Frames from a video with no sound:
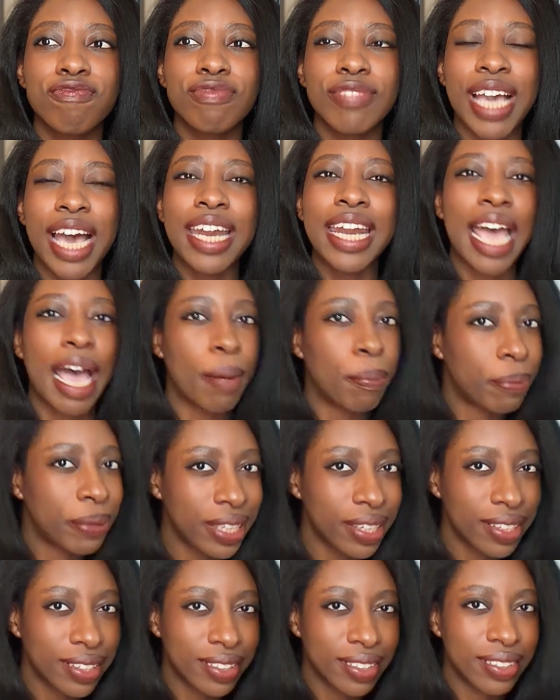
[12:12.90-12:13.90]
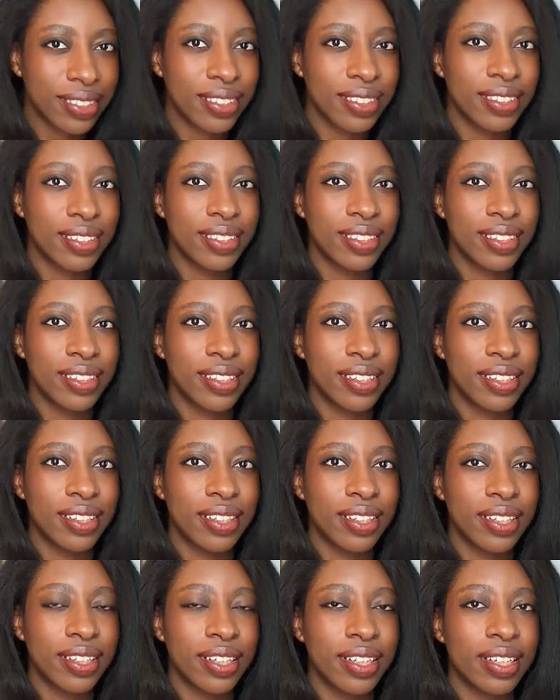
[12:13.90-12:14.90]
unhappy.
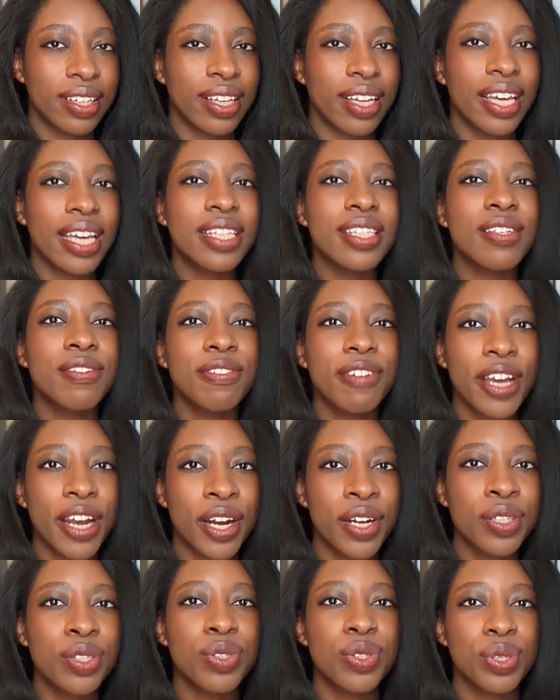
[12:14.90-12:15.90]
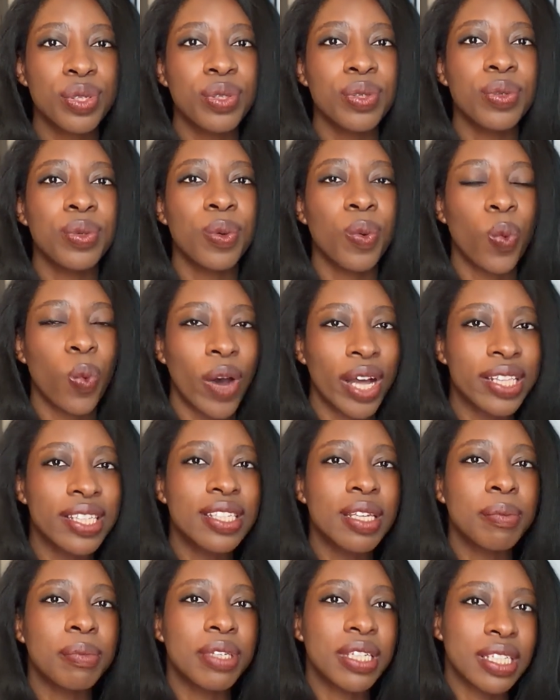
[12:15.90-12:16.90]
It's fair to want
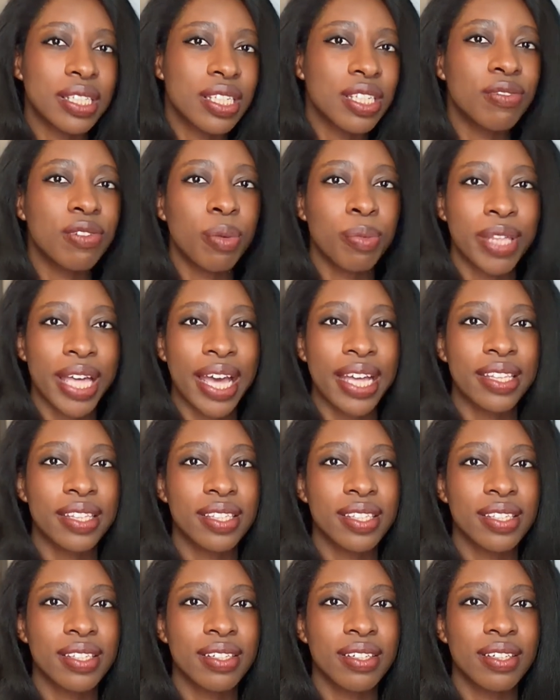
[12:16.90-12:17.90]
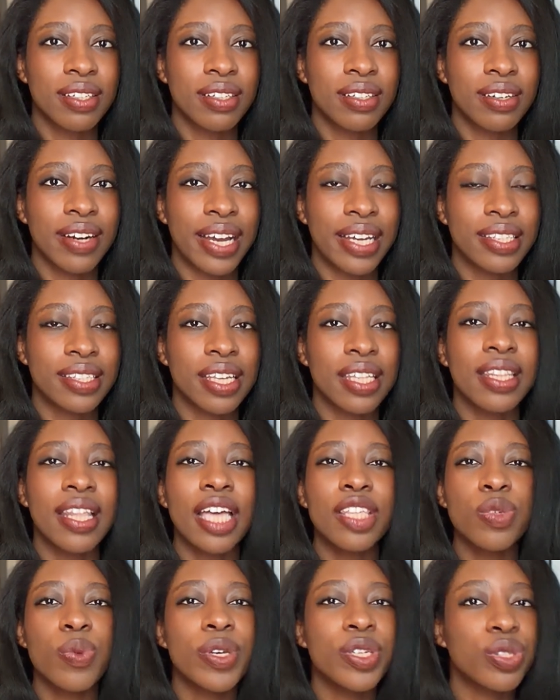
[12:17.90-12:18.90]
some distance from that, right? And
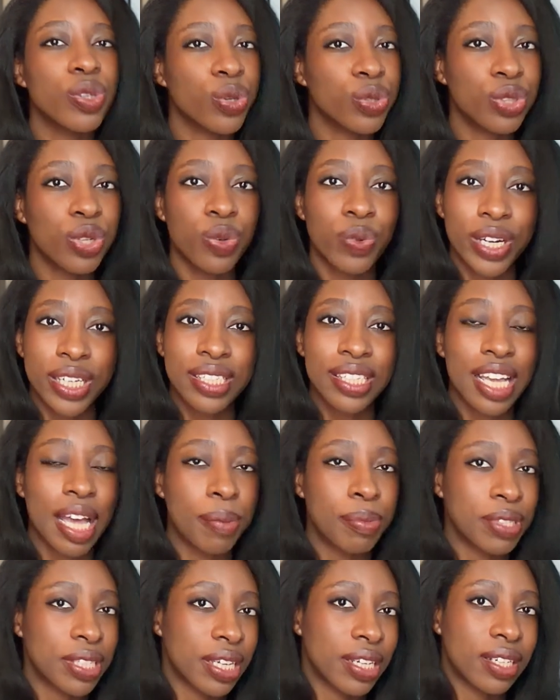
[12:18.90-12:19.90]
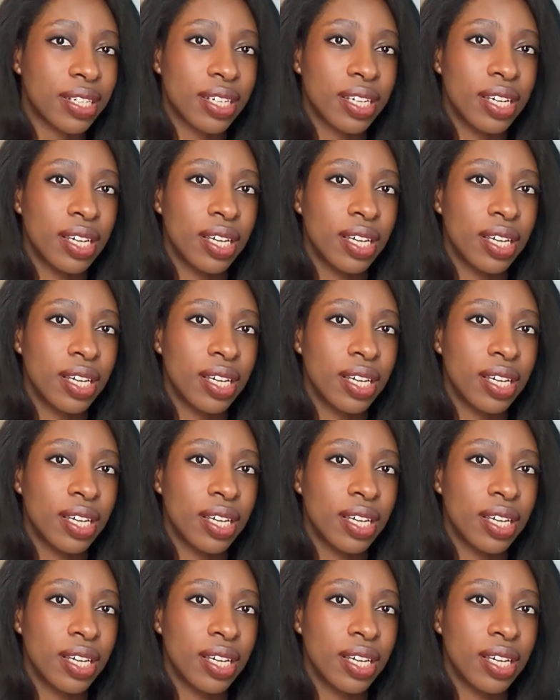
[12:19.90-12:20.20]
that's where social rest comes in.